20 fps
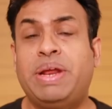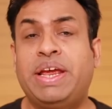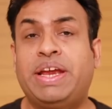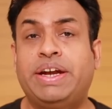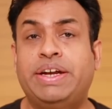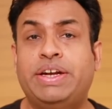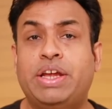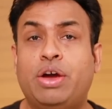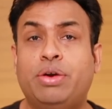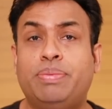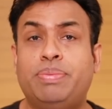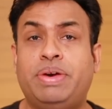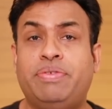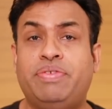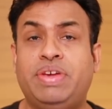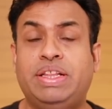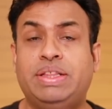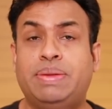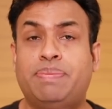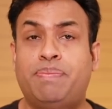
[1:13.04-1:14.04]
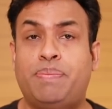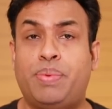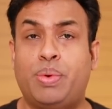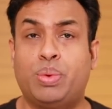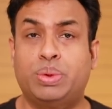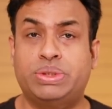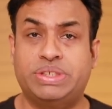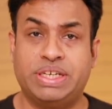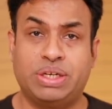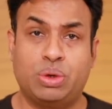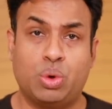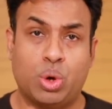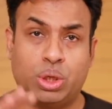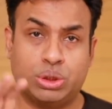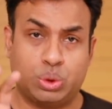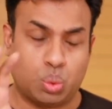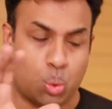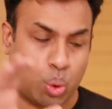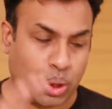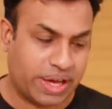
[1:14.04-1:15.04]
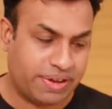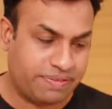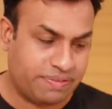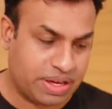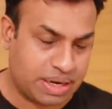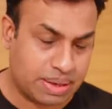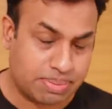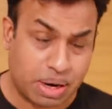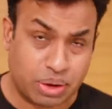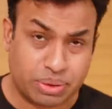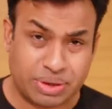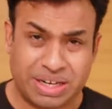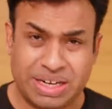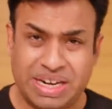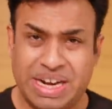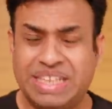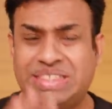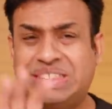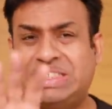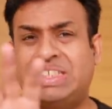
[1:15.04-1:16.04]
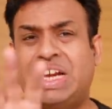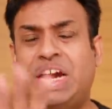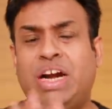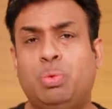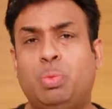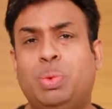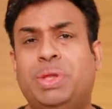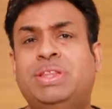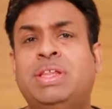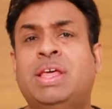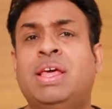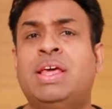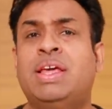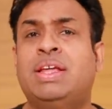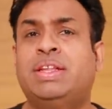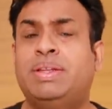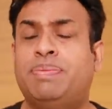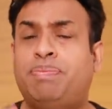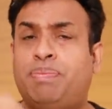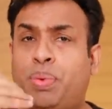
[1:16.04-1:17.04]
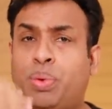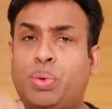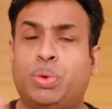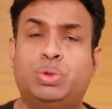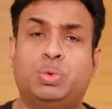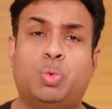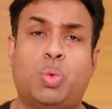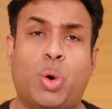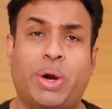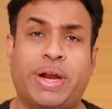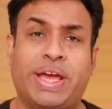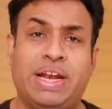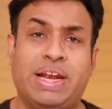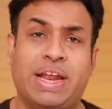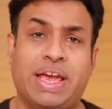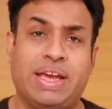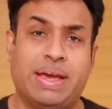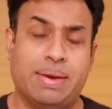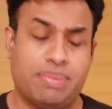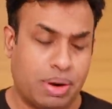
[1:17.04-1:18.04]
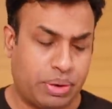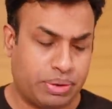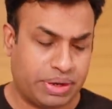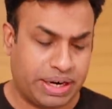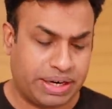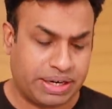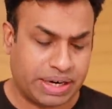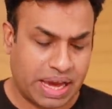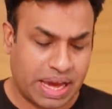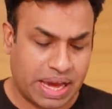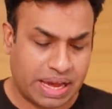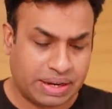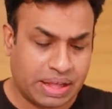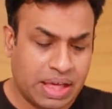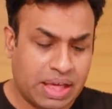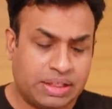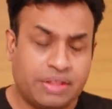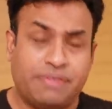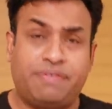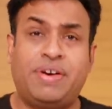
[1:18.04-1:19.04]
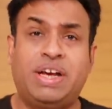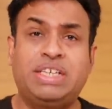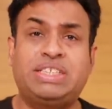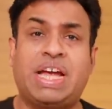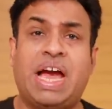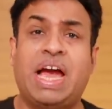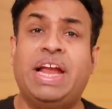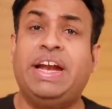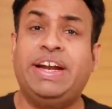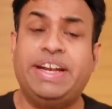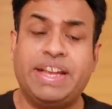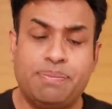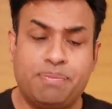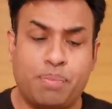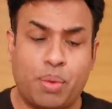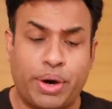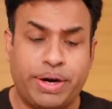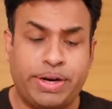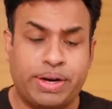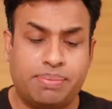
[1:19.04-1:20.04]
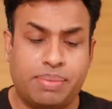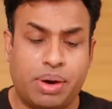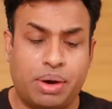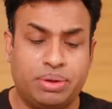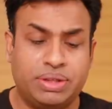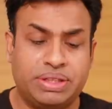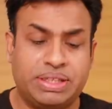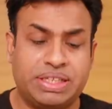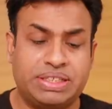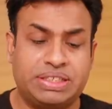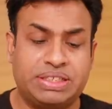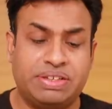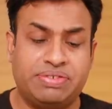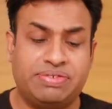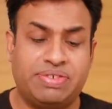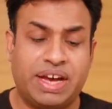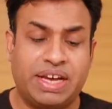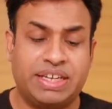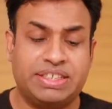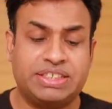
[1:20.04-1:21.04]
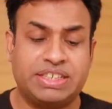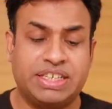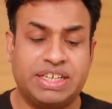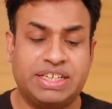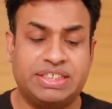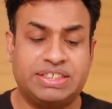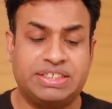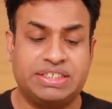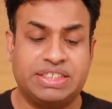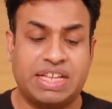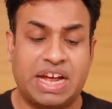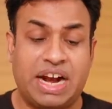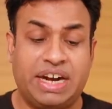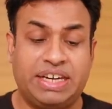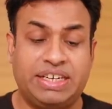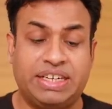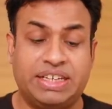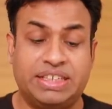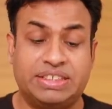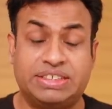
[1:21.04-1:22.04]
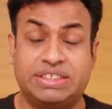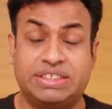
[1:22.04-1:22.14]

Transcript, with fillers: break it down between the pros and cons, what I feel about it. Let's start with the pros, what I like about it. And the first highlighting point about this device is that uh,